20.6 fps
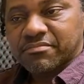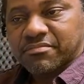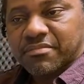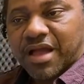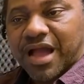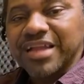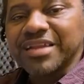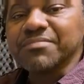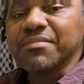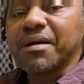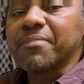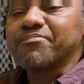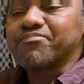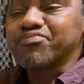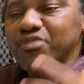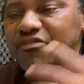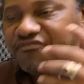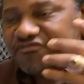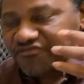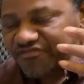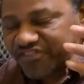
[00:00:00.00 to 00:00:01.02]
and in my
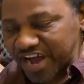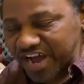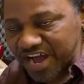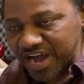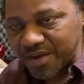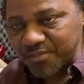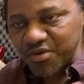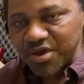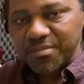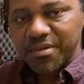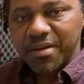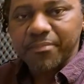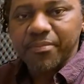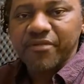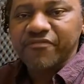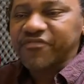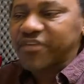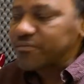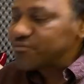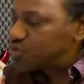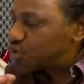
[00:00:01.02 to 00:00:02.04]
perform where my
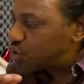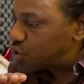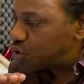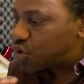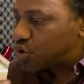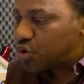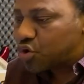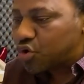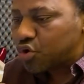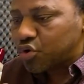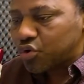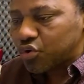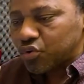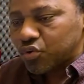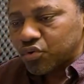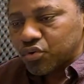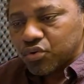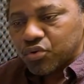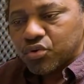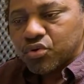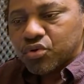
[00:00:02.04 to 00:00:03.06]
perform. No.
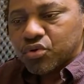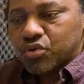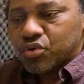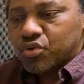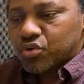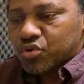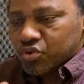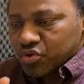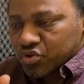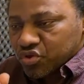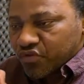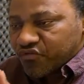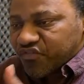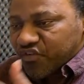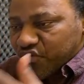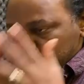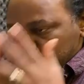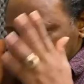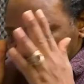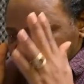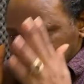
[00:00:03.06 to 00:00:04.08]
You feel
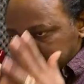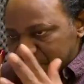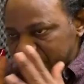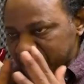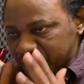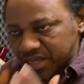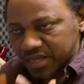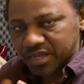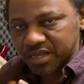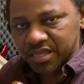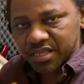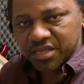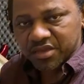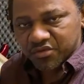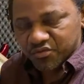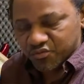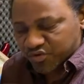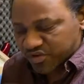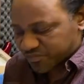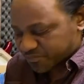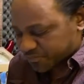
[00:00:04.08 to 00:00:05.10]
respect
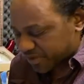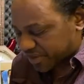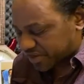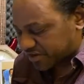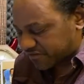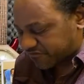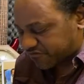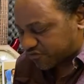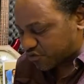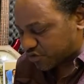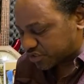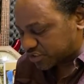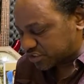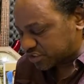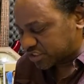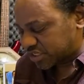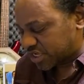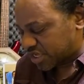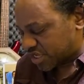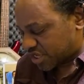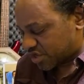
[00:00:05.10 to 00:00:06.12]
respect the
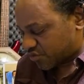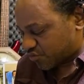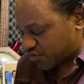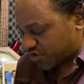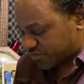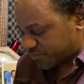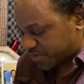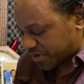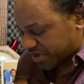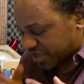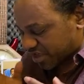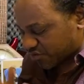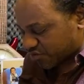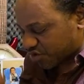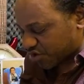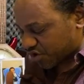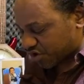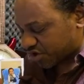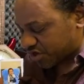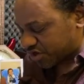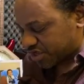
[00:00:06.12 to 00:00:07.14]
force respect your
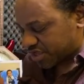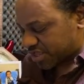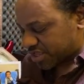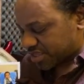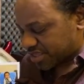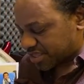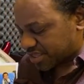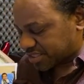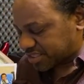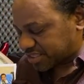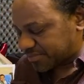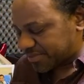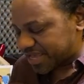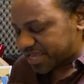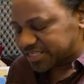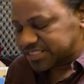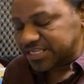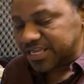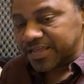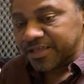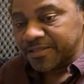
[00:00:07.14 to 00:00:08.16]
work. You see me
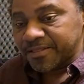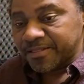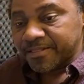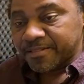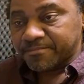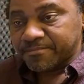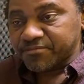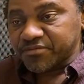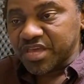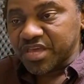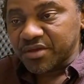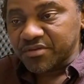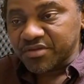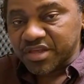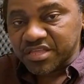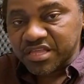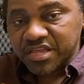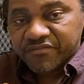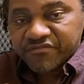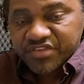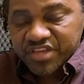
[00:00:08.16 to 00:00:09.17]
I say? Yeah, yeah,
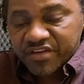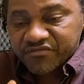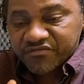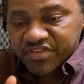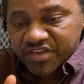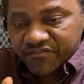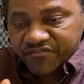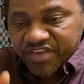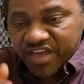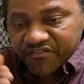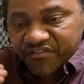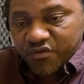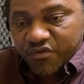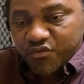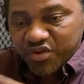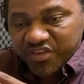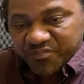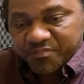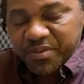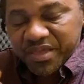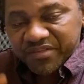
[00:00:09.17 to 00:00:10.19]
you have, you have, you have, you a
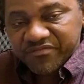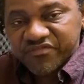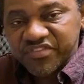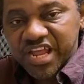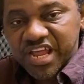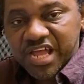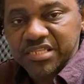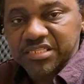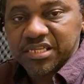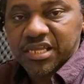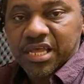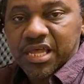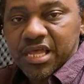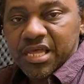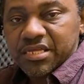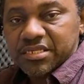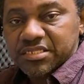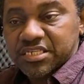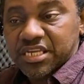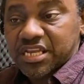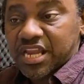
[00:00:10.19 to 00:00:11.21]
respect for that.
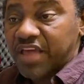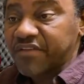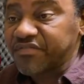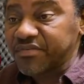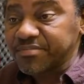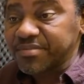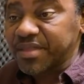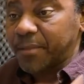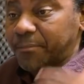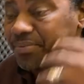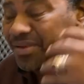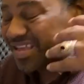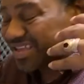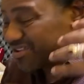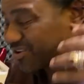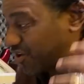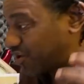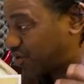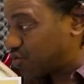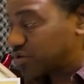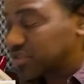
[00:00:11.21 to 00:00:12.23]
See, if him not playing
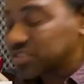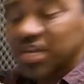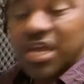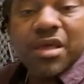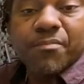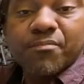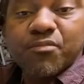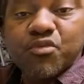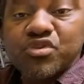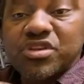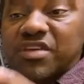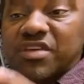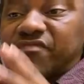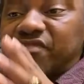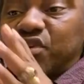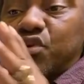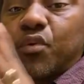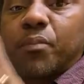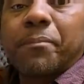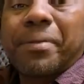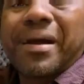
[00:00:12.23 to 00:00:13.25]
close, won't even
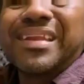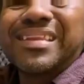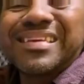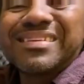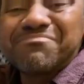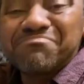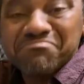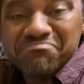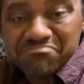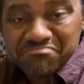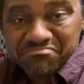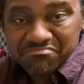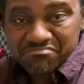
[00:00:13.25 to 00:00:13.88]
look upon him.